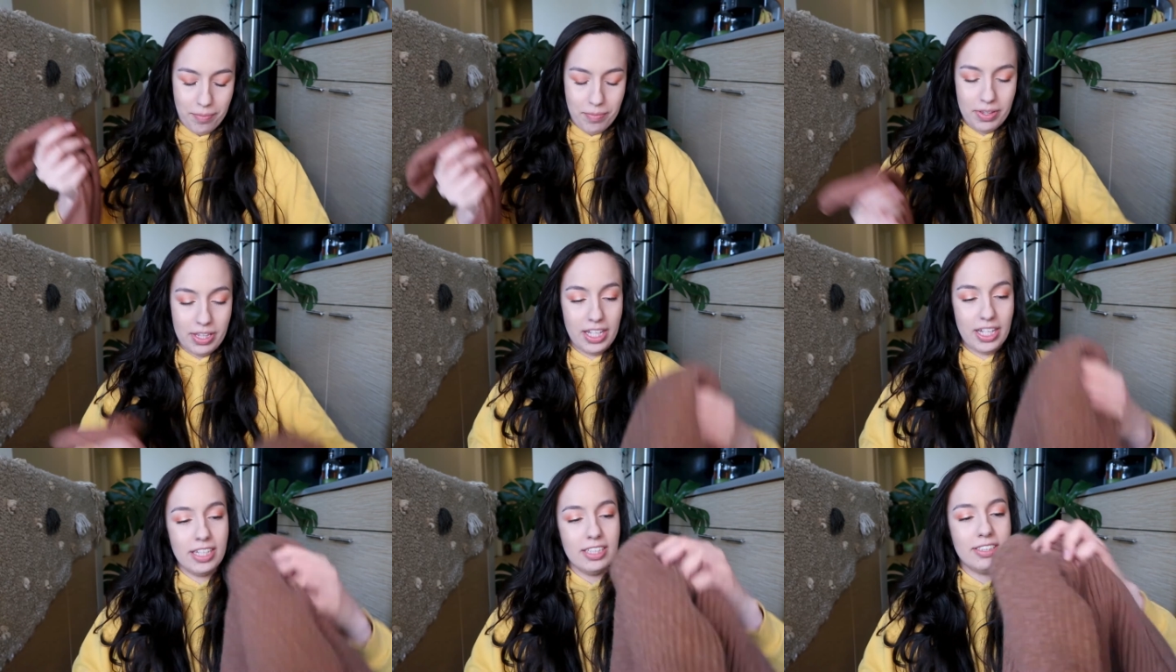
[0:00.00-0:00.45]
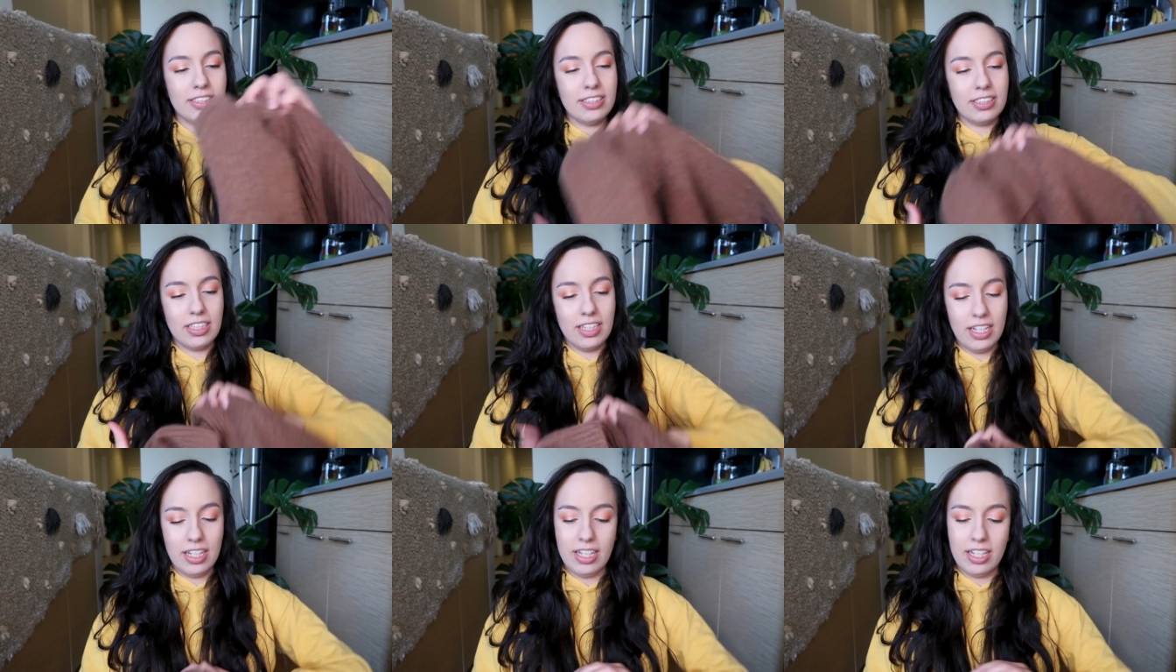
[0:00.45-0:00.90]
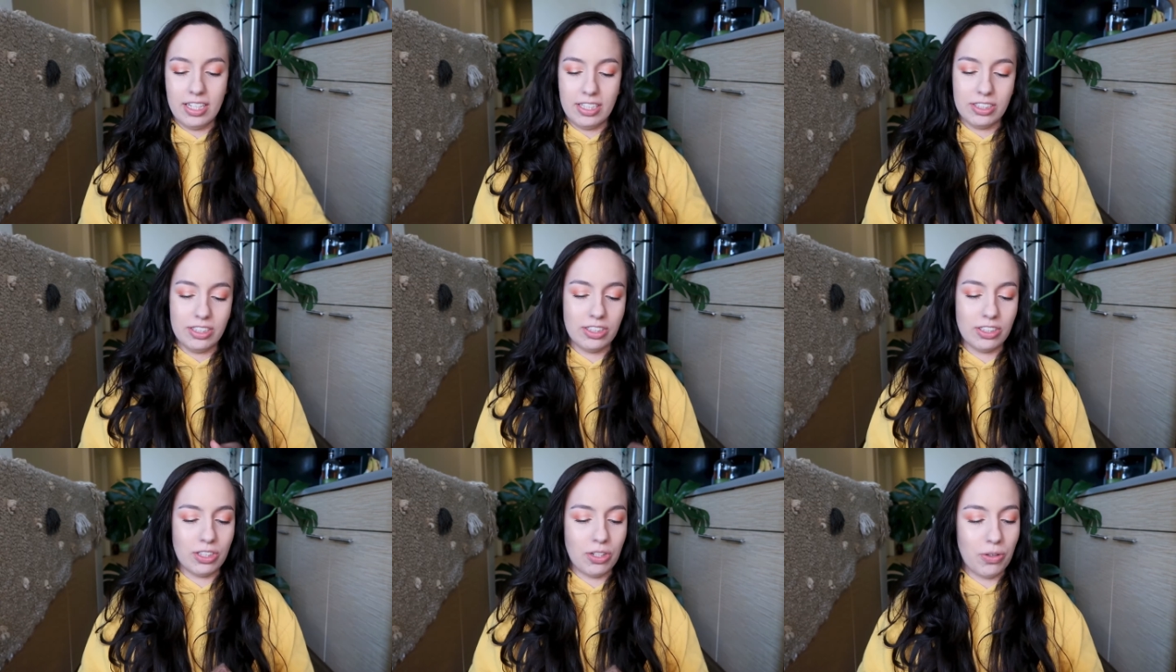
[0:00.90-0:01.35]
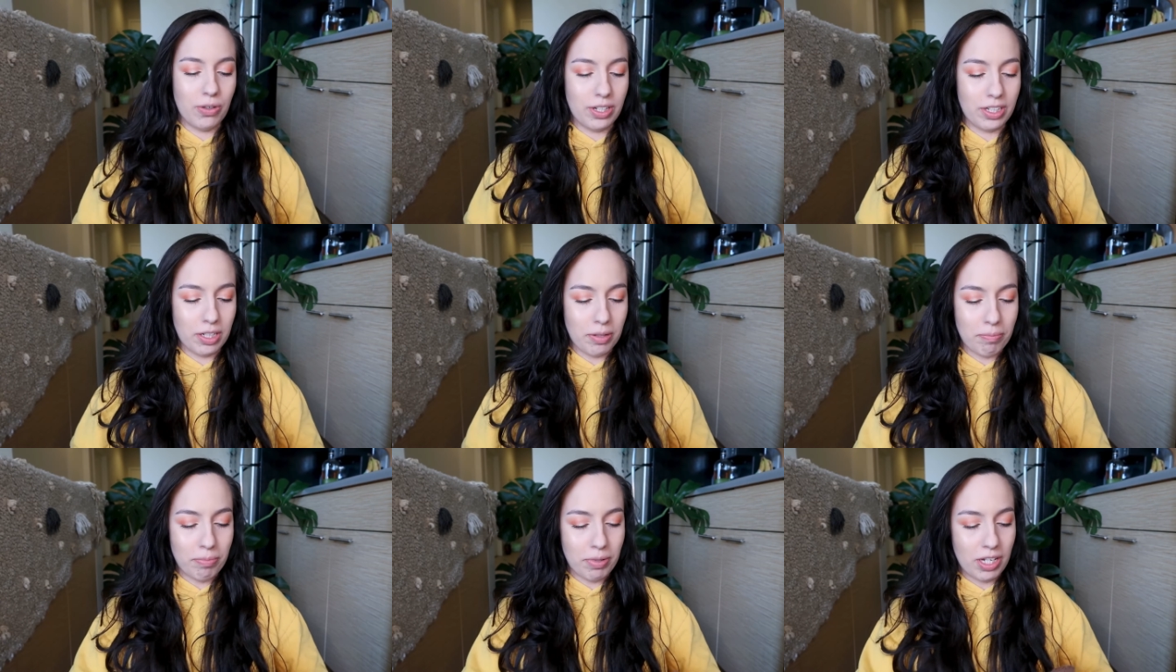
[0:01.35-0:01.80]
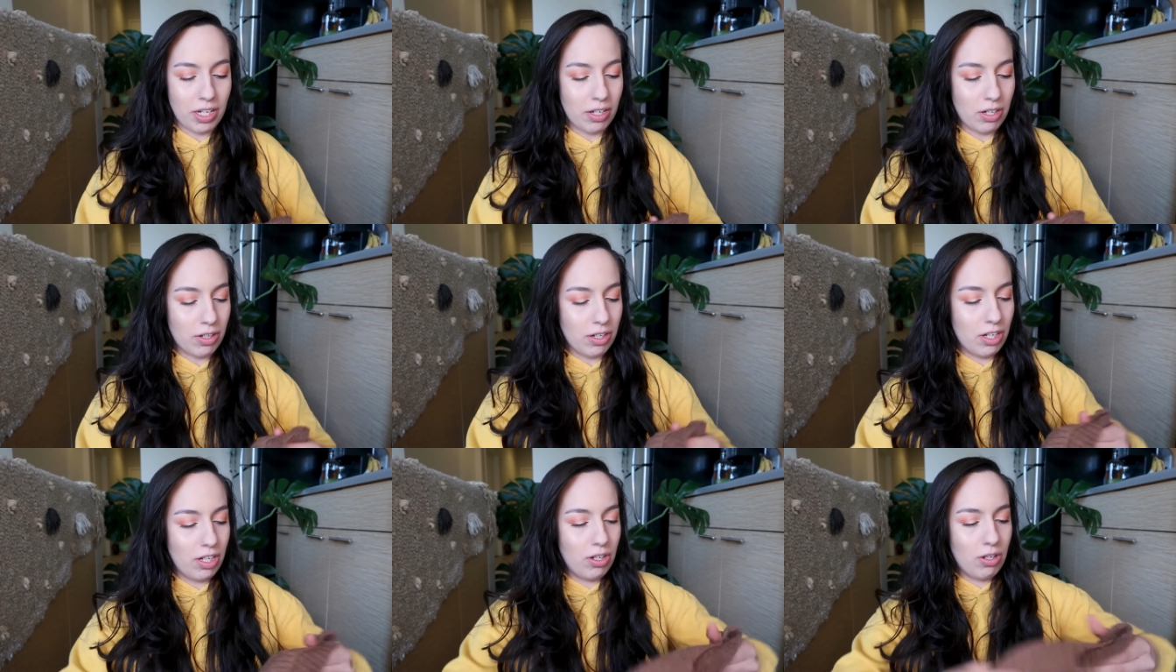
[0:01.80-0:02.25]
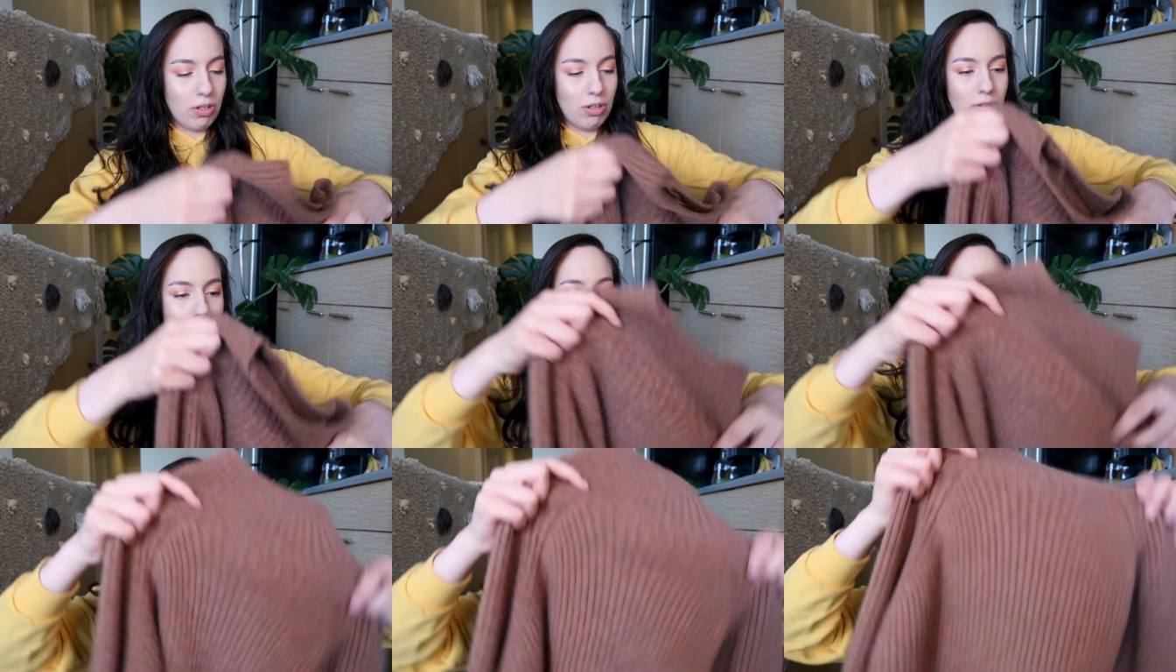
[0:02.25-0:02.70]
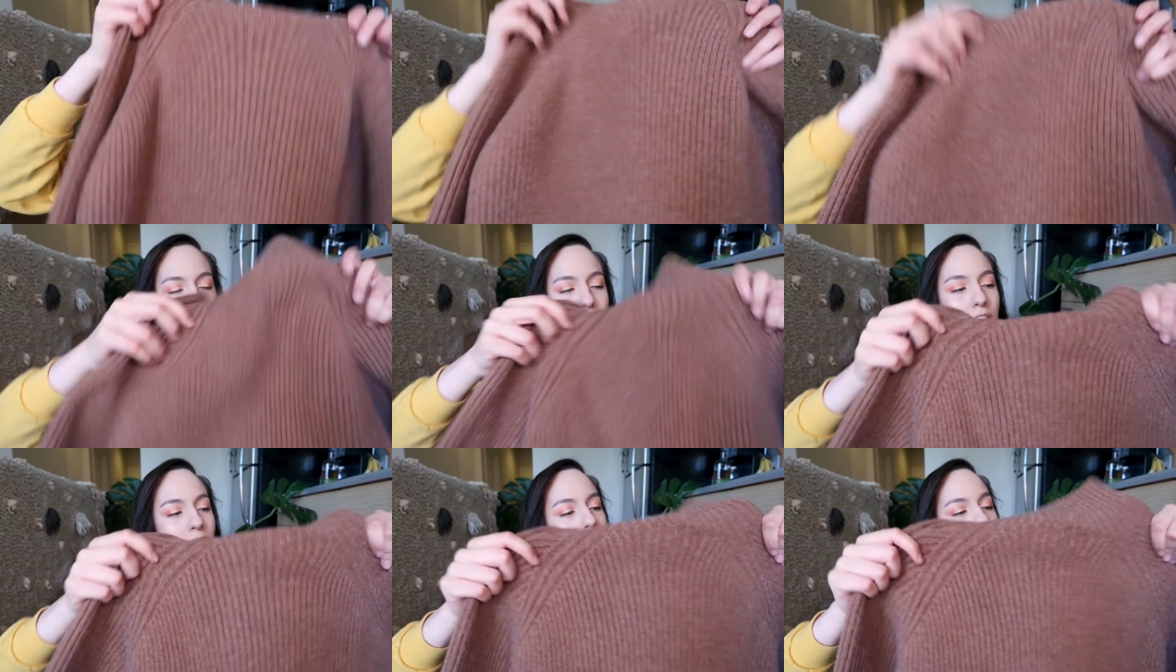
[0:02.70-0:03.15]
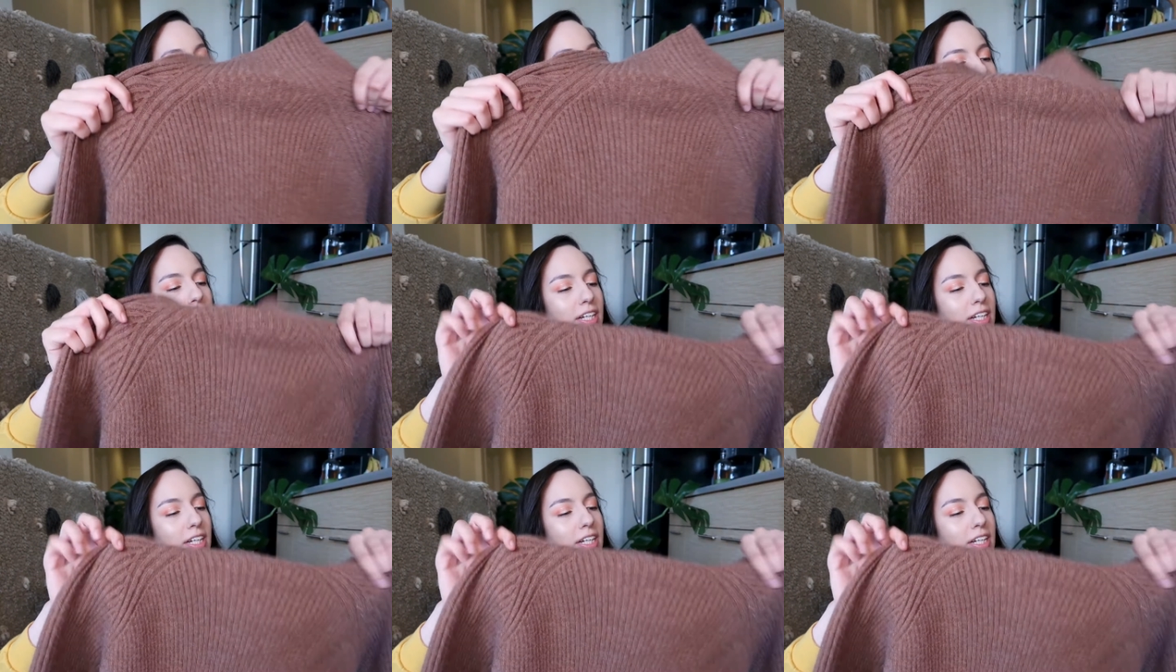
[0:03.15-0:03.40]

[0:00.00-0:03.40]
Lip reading: This is going a bit warmer